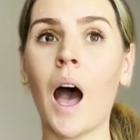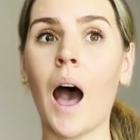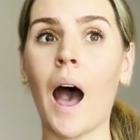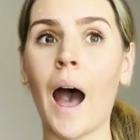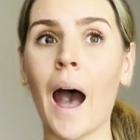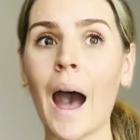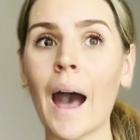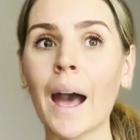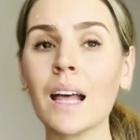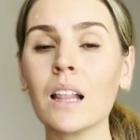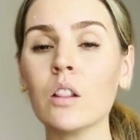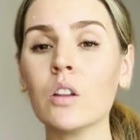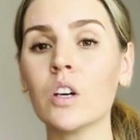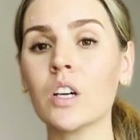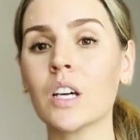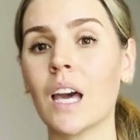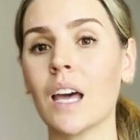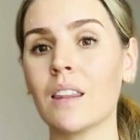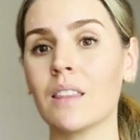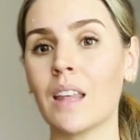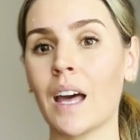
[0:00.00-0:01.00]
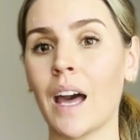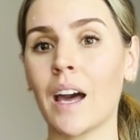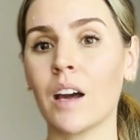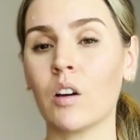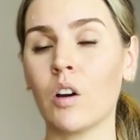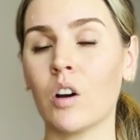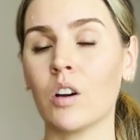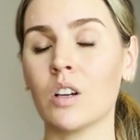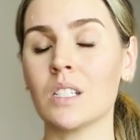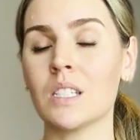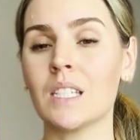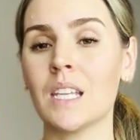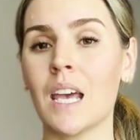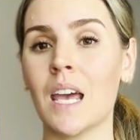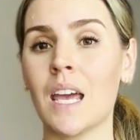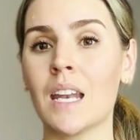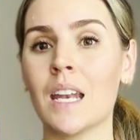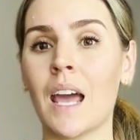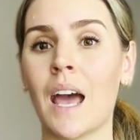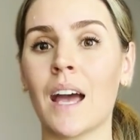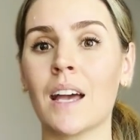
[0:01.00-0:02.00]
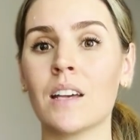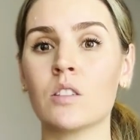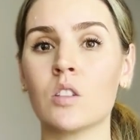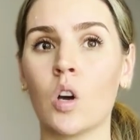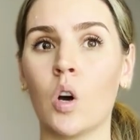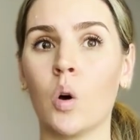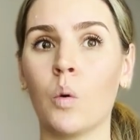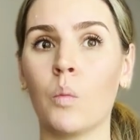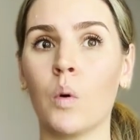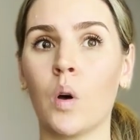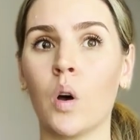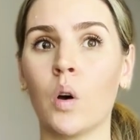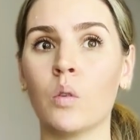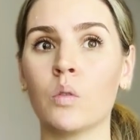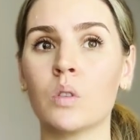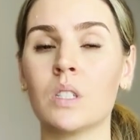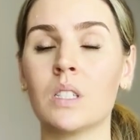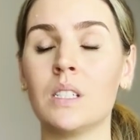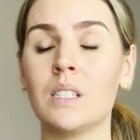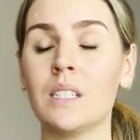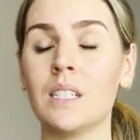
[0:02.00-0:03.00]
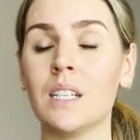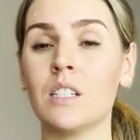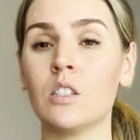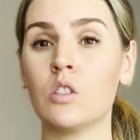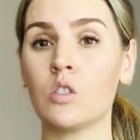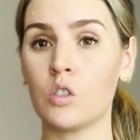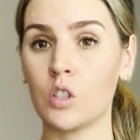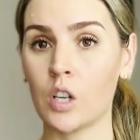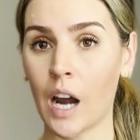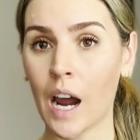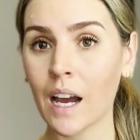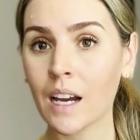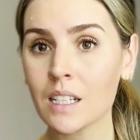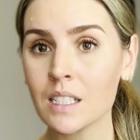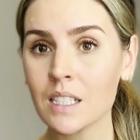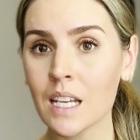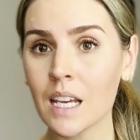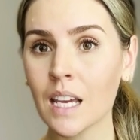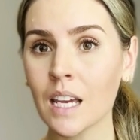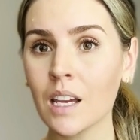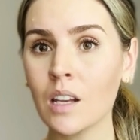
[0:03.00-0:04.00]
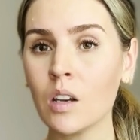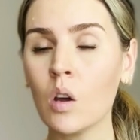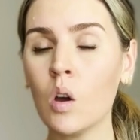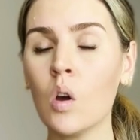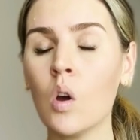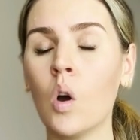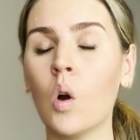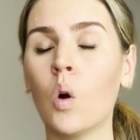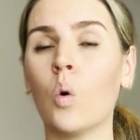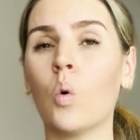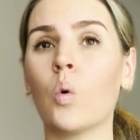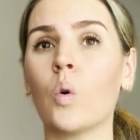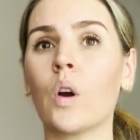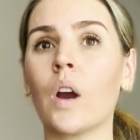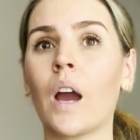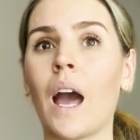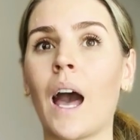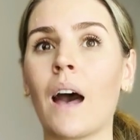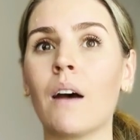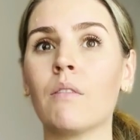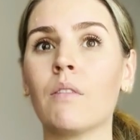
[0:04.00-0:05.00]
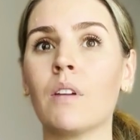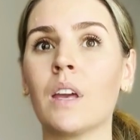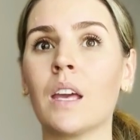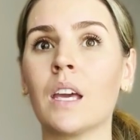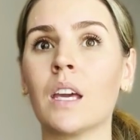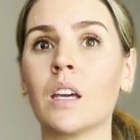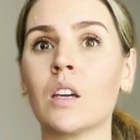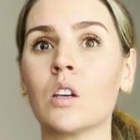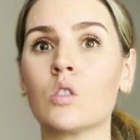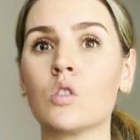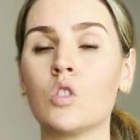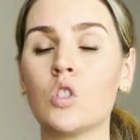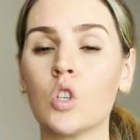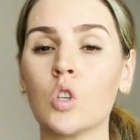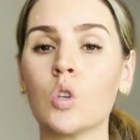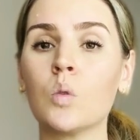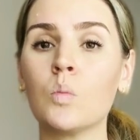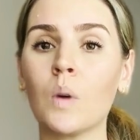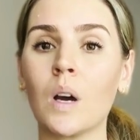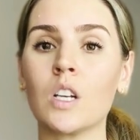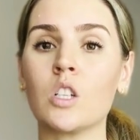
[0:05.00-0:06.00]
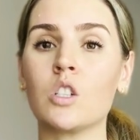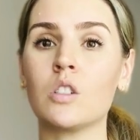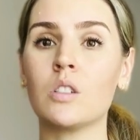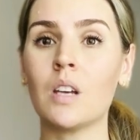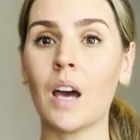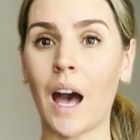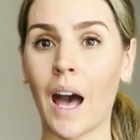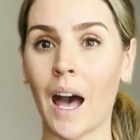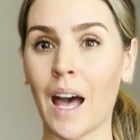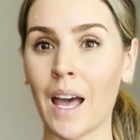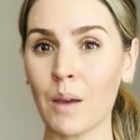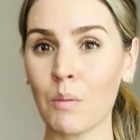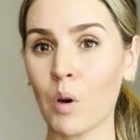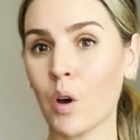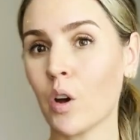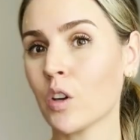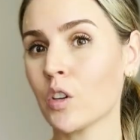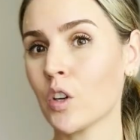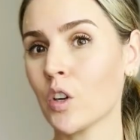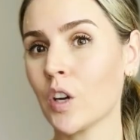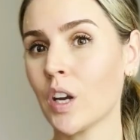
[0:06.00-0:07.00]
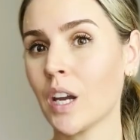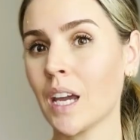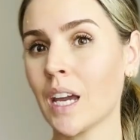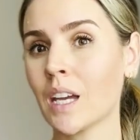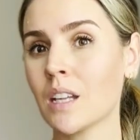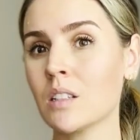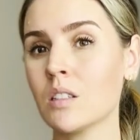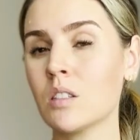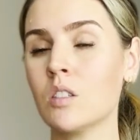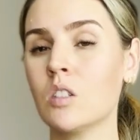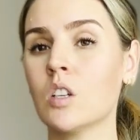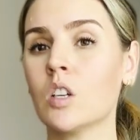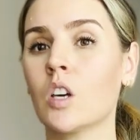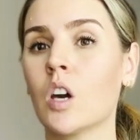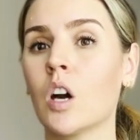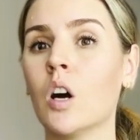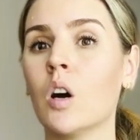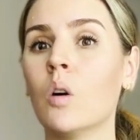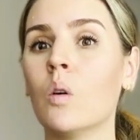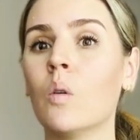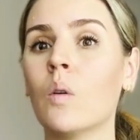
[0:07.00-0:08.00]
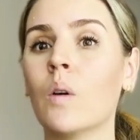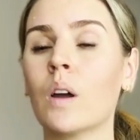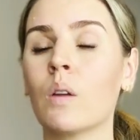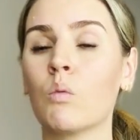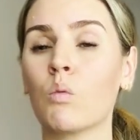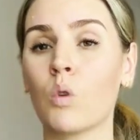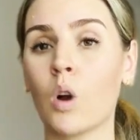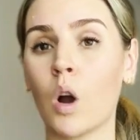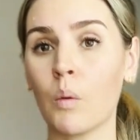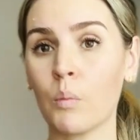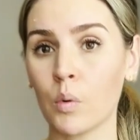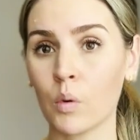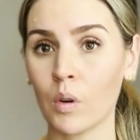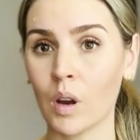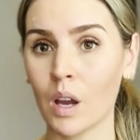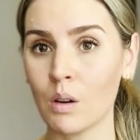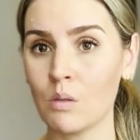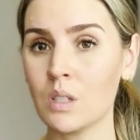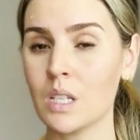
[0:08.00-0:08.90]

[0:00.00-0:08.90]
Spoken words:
I look at that content as almost distracted or having too much time on your hands to go and romp around